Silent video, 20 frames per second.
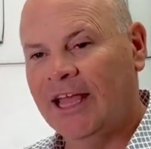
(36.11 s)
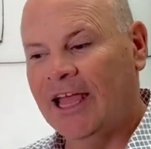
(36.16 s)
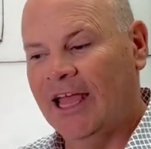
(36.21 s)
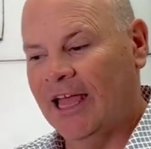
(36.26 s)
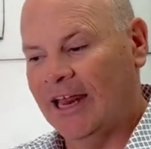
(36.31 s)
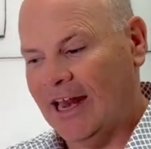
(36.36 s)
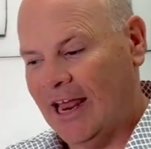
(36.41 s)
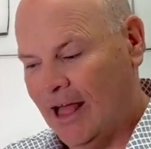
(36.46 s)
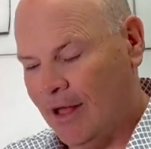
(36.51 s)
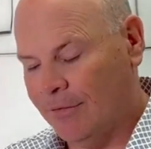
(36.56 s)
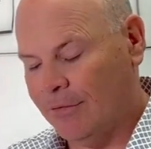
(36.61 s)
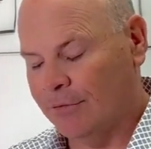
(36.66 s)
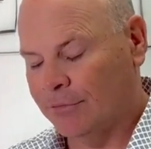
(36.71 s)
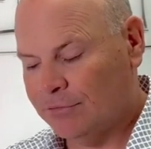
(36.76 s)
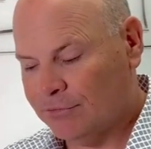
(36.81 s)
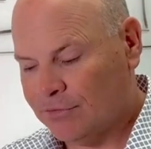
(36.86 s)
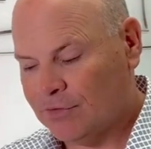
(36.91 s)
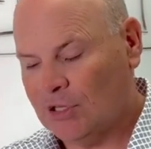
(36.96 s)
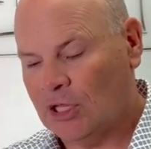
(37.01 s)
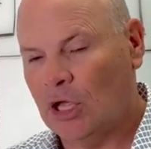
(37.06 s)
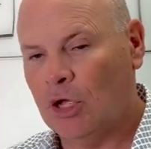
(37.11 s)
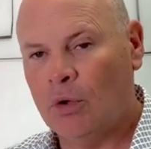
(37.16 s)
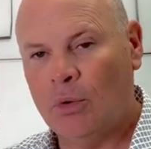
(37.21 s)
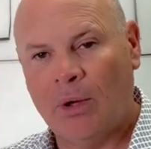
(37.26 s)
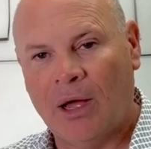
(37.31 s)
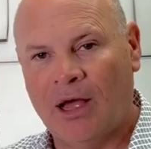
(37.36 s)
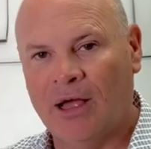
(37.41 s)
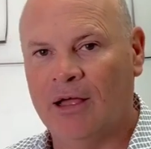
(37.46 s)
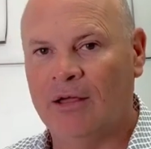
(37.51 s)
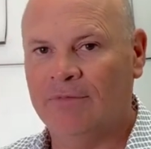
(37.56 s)
and how the flow
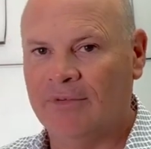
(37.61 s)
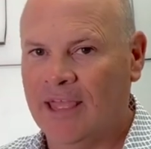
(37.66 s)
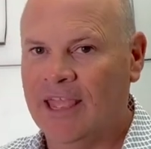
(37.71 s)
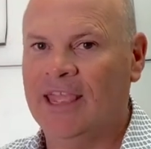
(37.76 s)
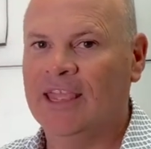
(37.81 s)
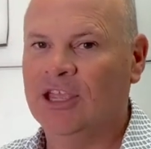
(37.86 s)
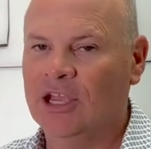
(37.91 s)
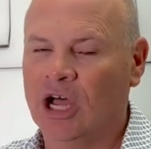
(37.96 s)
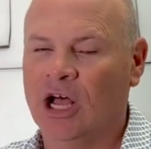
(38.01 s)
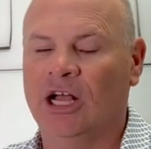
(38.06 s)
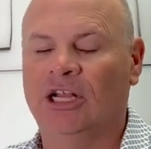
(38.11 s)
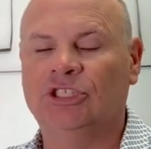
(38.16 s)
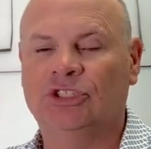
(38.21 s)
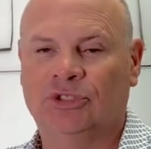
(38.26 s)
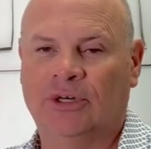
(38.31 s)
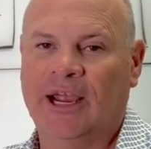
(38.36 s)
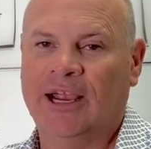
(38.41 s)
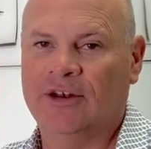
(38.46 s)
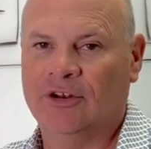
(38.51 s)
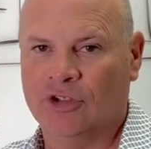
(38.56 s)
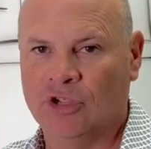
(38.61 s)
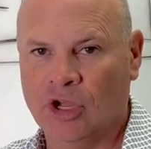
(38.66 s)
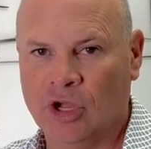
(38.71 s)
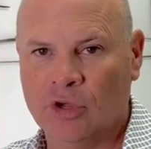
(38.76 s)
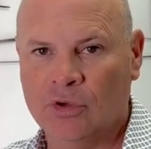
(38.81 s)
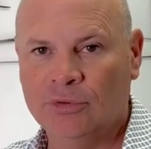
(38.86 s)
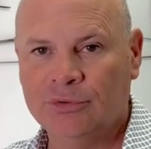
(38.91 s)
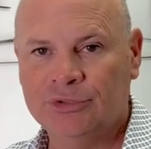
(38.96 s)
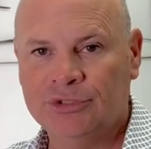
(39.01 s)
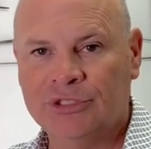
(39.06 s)
of a contract
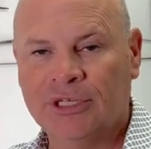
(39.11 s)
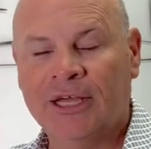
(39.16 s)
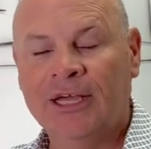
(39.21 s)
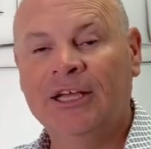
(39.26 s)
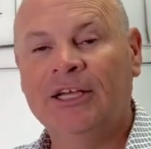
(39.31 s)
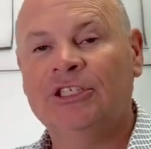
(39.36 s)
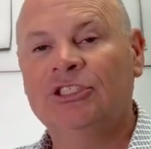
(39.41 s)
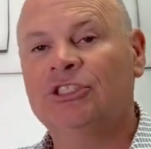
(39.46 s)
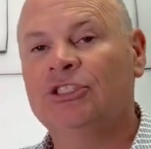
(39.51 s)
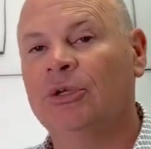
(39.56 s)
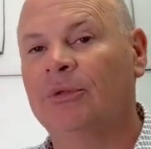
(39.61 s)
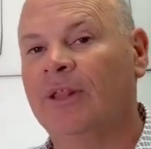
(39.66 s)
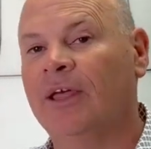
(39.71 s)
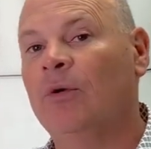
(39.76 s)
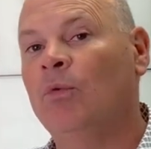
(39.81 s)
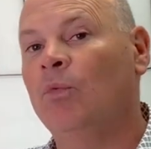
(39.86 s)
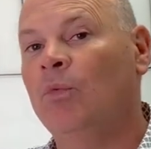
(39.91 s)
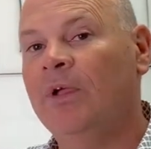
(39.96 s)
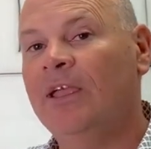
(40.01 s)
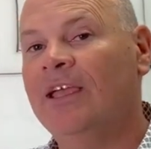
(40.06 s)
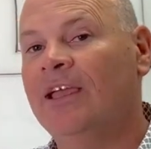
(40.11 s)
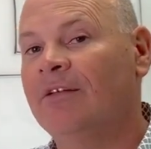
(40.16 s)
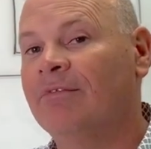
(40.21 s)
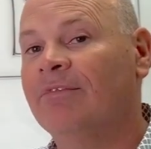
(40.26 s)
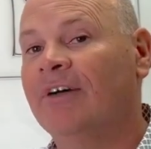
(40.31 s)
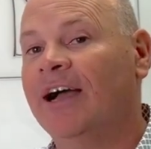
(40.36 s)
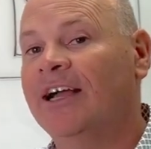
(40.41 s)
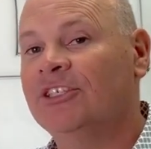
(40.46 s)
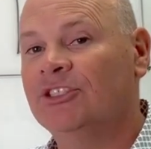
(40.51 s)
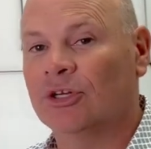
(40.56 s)
goes so that we
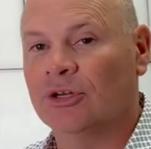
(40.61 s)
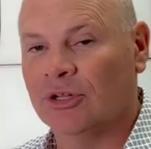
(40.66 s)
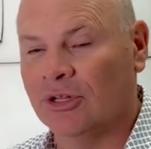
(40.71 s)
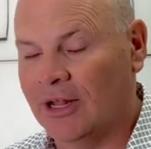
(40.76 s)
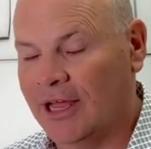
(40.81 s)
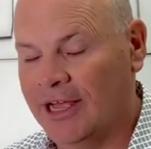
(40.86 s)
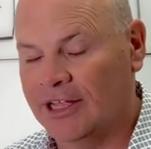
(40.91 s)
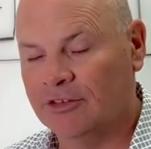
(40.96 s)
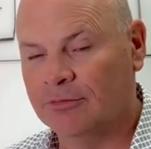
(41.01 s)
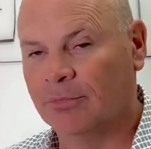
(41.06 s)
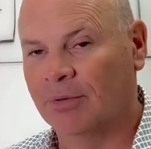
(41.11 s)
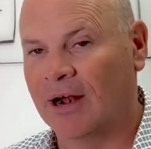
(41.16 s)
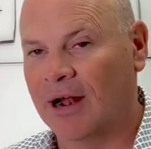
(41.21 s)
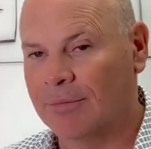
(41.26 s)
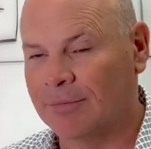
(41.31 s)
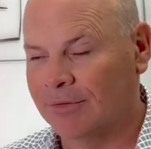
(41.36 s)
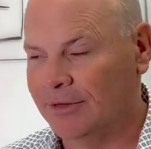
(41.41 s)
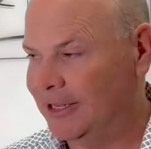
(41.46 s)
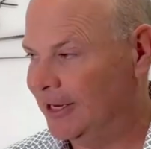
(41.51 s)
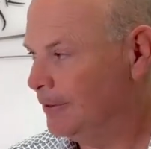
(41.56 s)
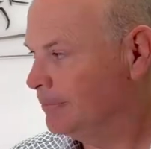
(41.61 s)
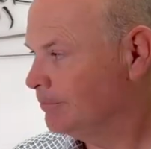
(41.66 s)
advise our clients properly.